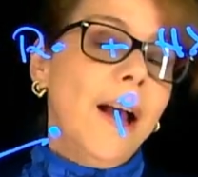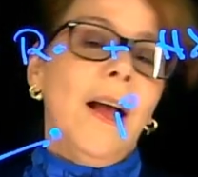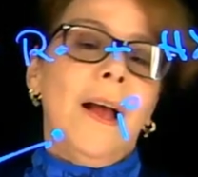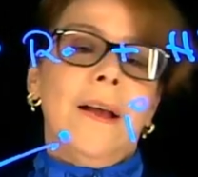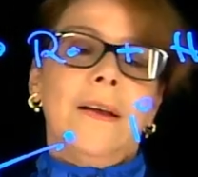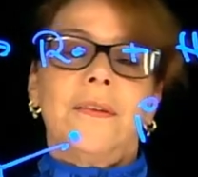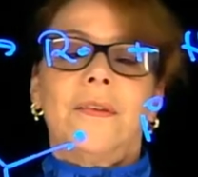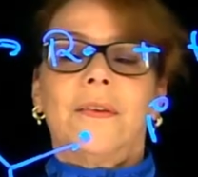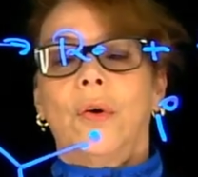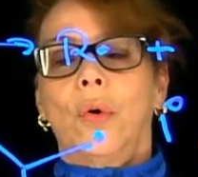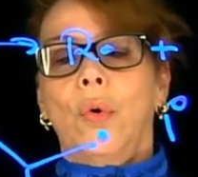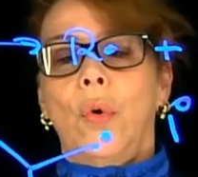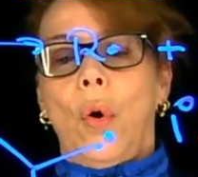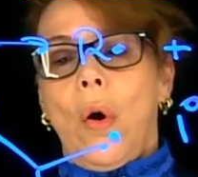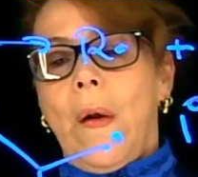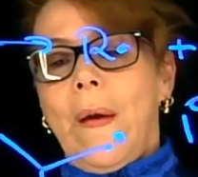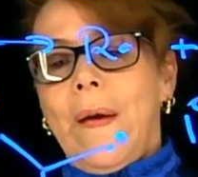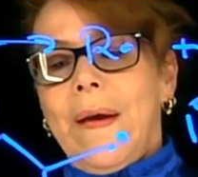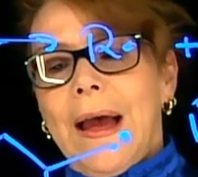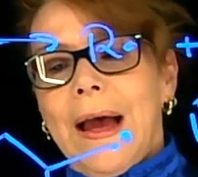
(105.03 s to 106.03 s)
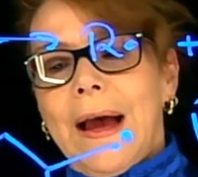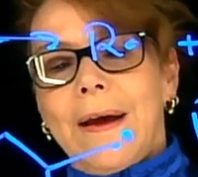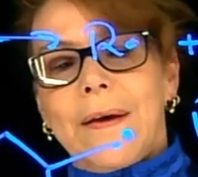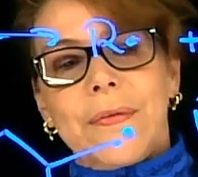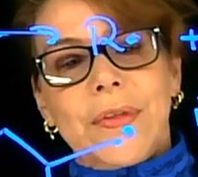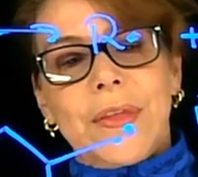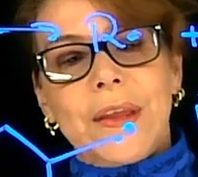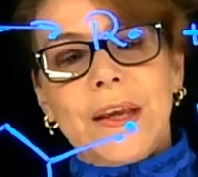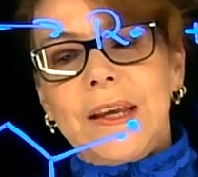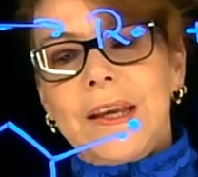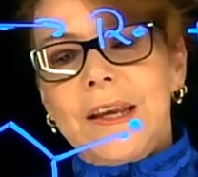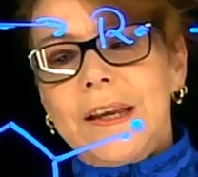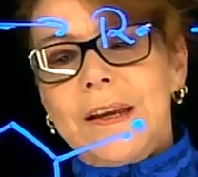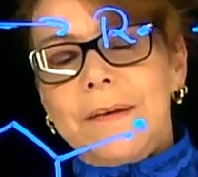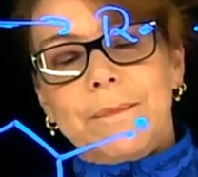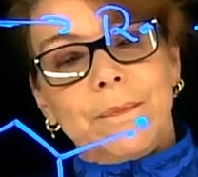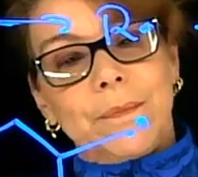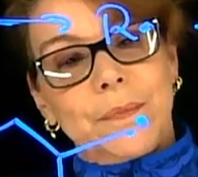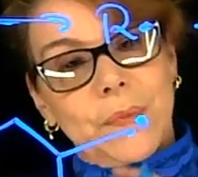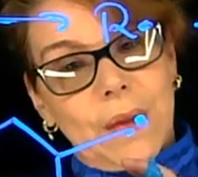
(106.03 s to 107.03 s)
So in
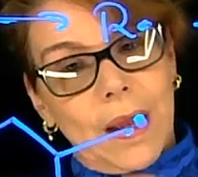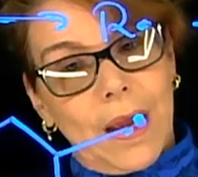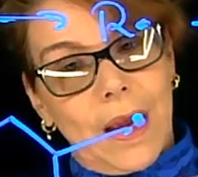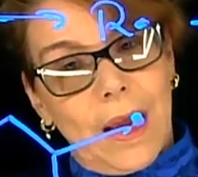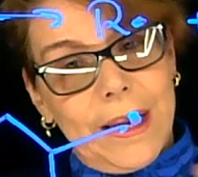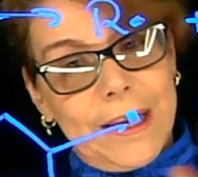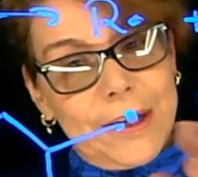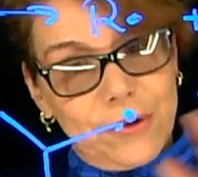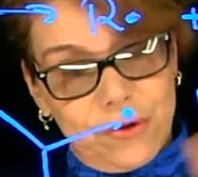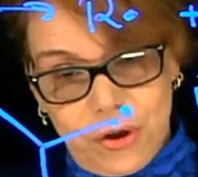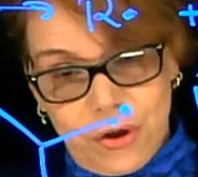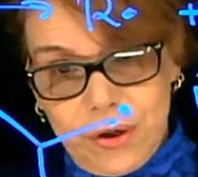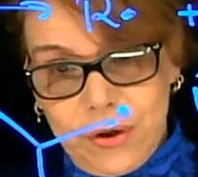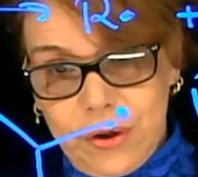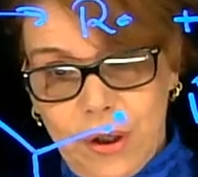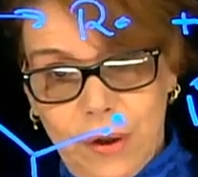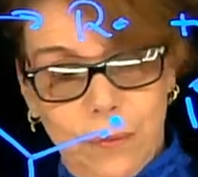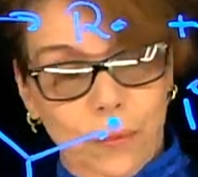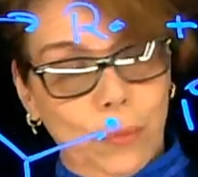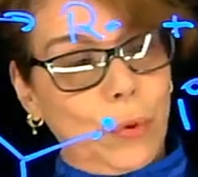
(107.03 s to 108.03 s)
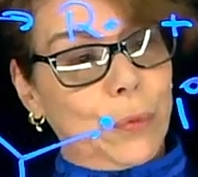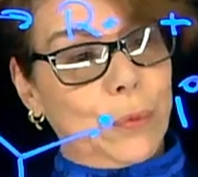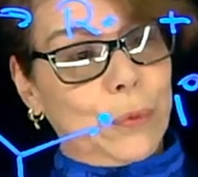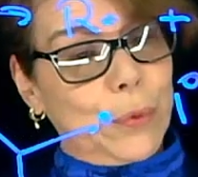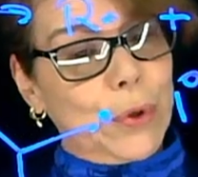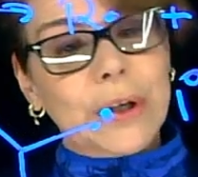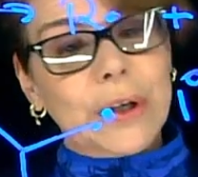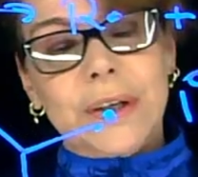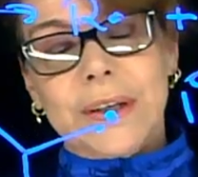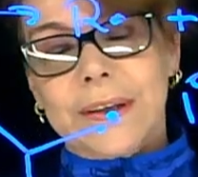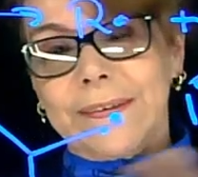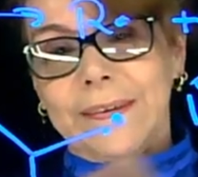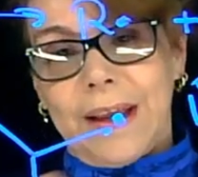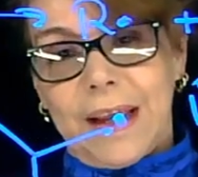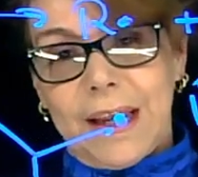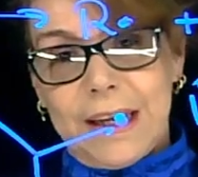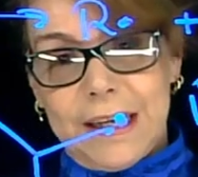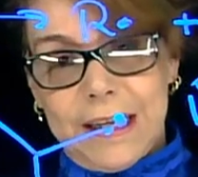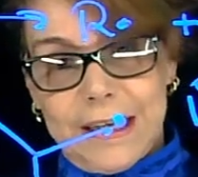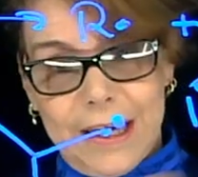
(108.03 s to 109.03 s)
general, what we're going to say
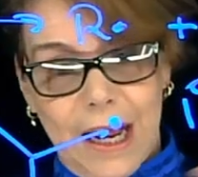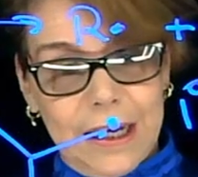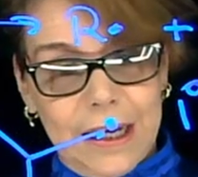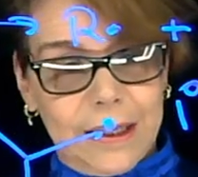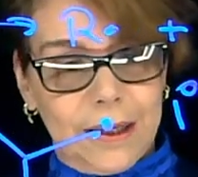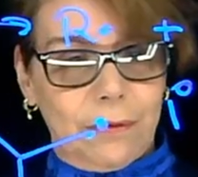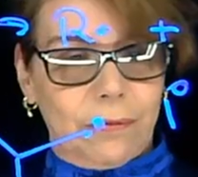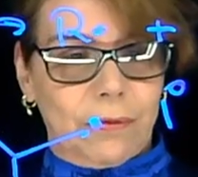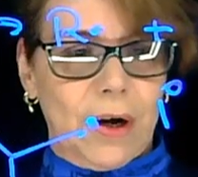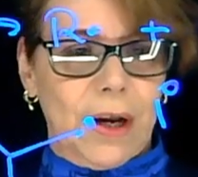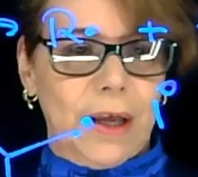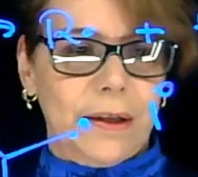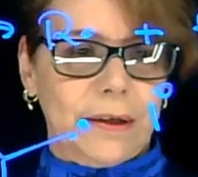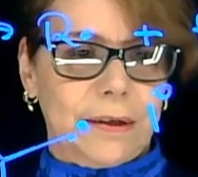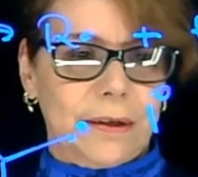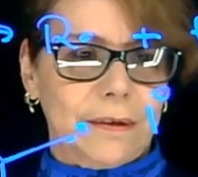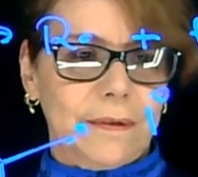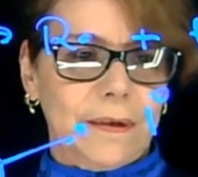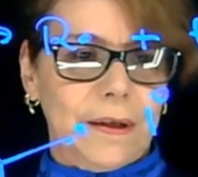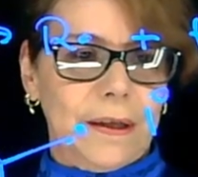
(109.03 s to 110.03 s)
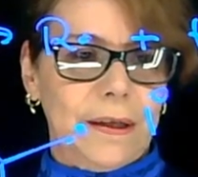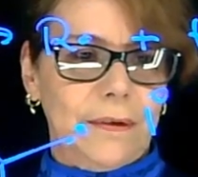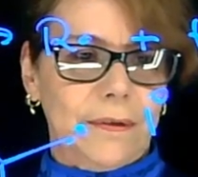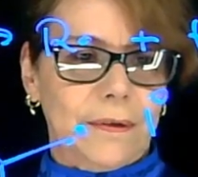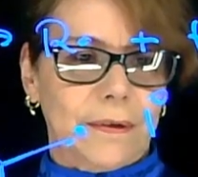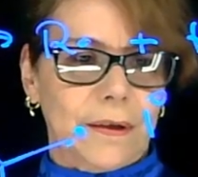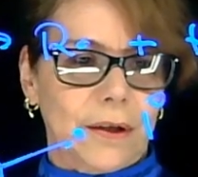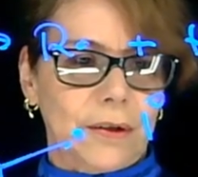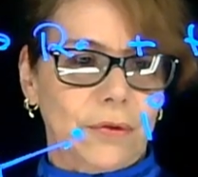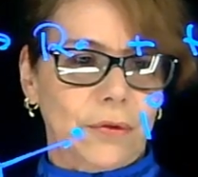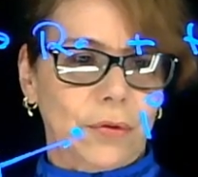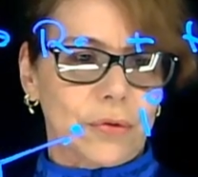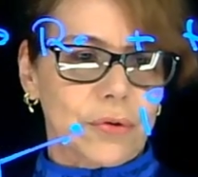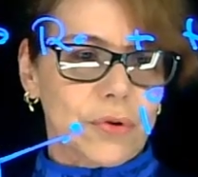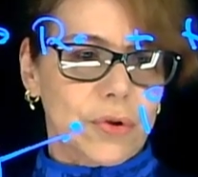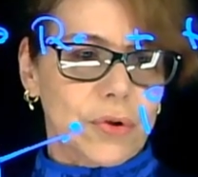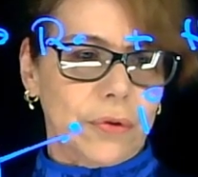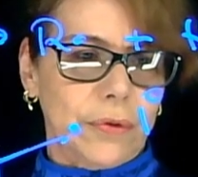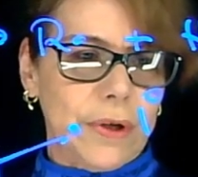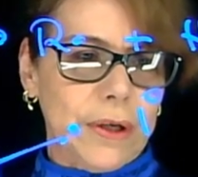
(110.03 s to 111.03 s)
in alkyl radicals is that
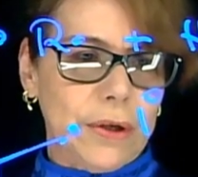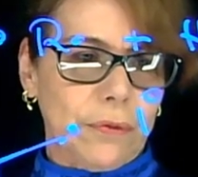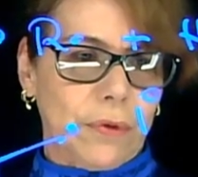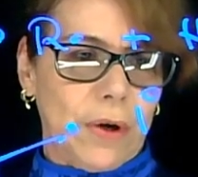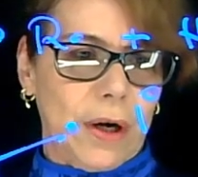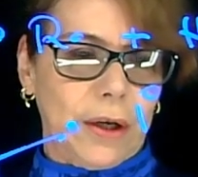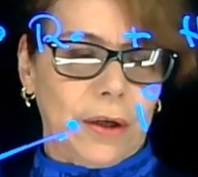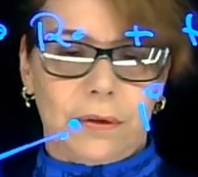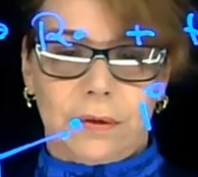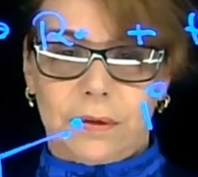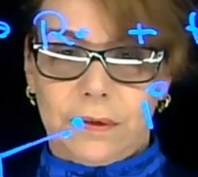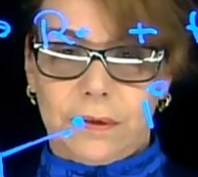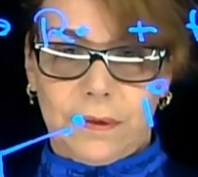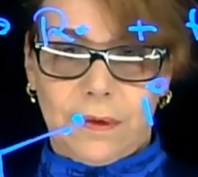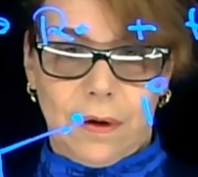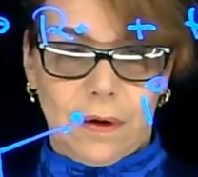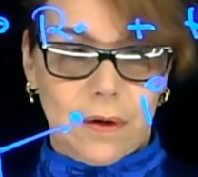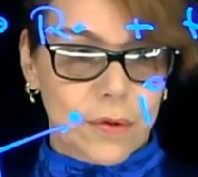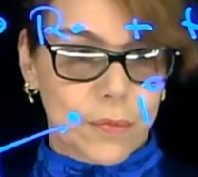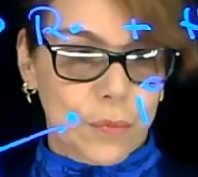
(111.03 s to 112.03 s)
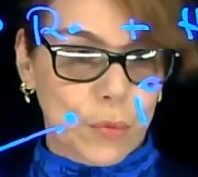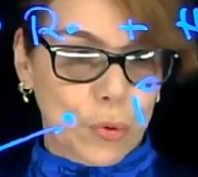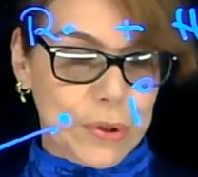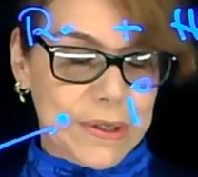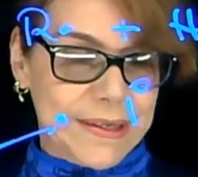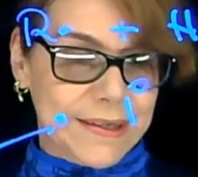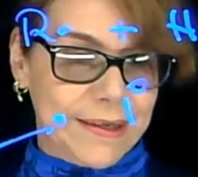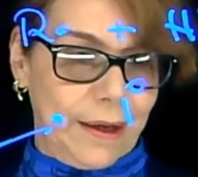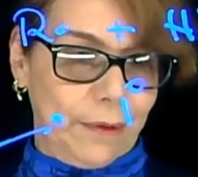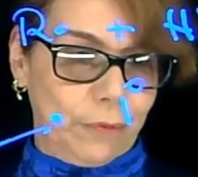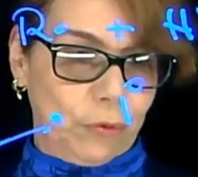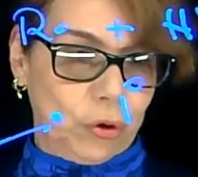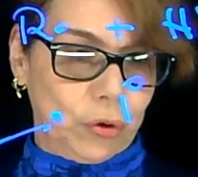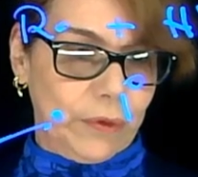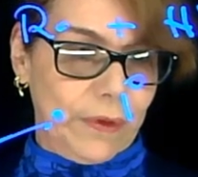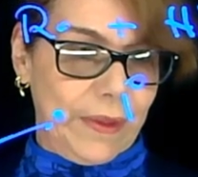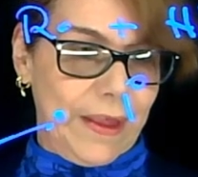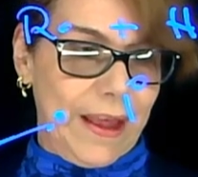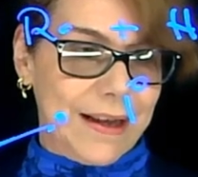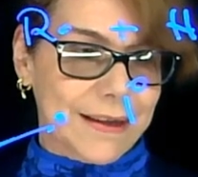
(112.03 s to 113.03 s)
tertiary radicals are more stable
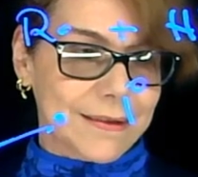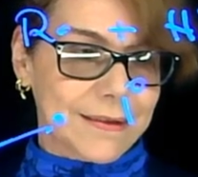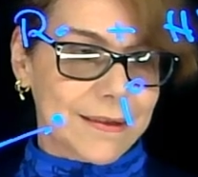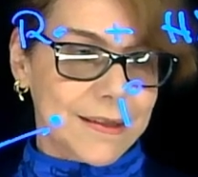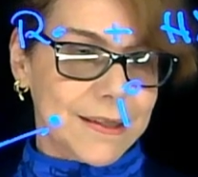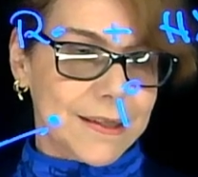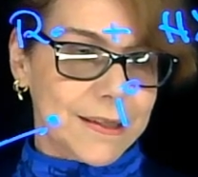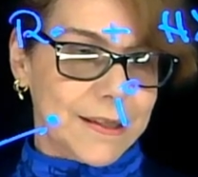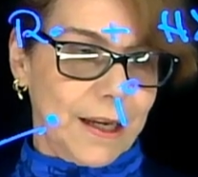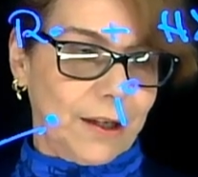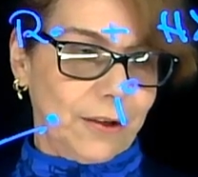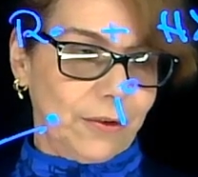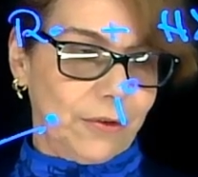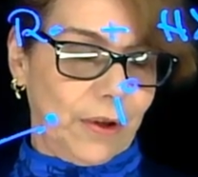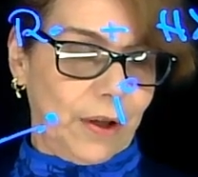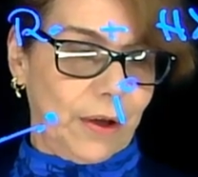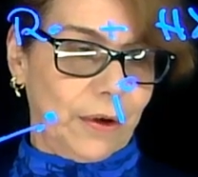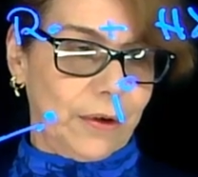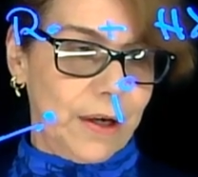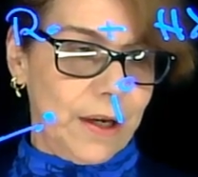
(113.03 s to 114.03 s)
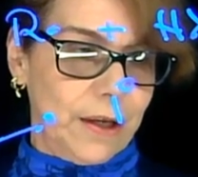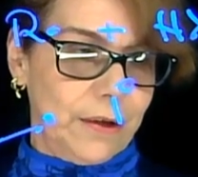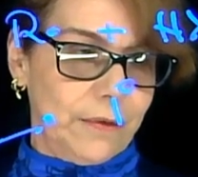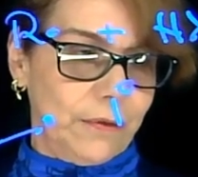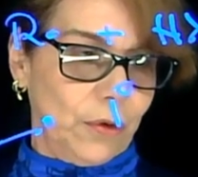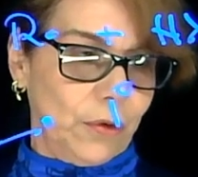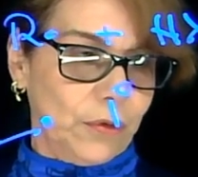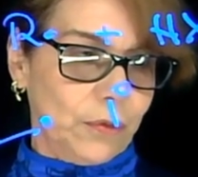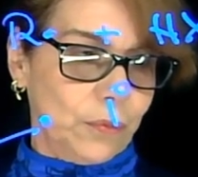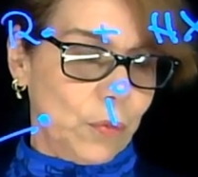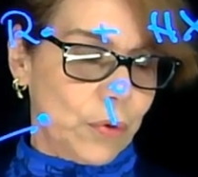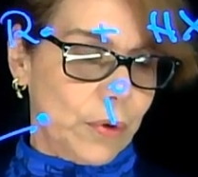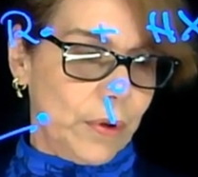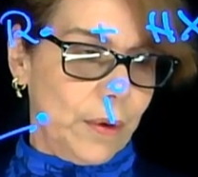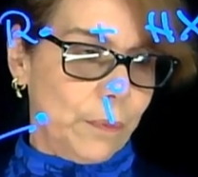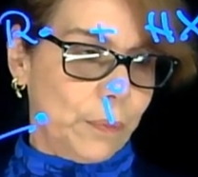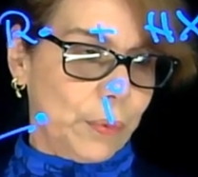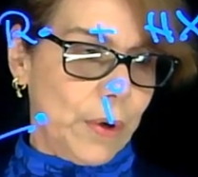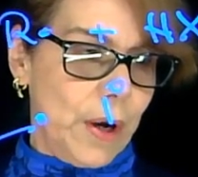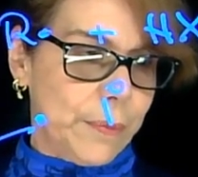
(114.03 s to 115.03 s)
than secondary, and those more than
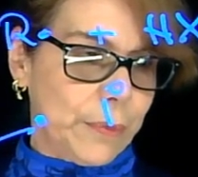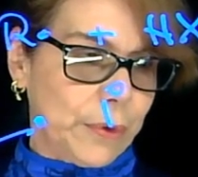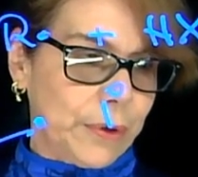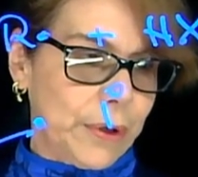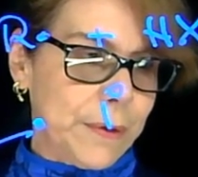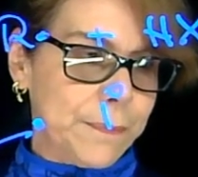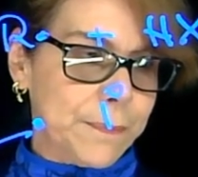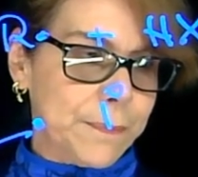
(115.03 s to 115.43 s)
primary.